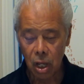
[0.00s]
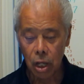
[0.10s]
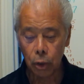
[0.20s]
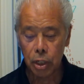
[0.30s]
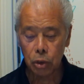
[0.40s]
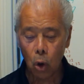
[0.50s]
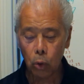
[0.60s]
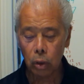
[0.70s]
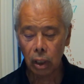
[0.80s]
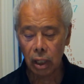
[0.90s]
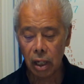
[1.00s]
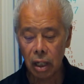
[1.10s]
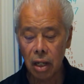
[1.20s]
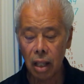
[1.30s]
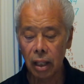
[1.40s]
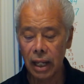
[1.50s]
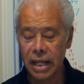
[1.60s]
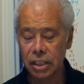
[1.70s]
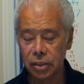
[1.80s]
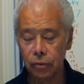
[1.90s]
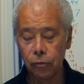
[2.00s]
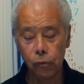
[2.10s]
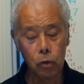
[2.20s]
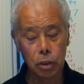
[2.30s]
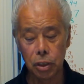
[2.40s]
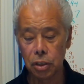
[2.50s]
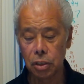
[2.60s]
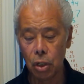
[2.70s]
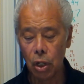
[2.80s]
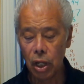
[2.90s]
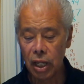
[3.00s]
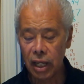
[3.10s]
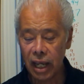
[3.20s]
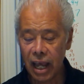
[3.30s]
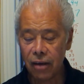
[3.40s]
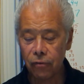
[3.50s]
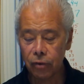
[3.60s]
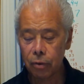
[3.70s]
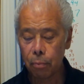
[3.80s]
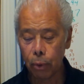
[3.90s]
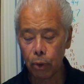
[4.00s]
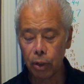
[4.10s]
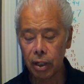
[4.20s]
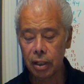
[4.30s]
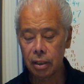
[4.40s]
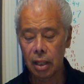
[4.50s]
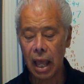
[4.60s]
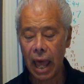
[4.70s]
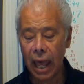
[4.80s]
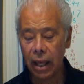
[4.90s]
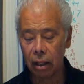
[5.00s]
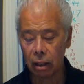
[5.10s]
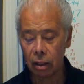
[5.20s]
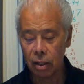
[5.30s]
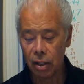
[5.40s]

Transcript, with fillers: Ritual annihilation versus ever-burning hell.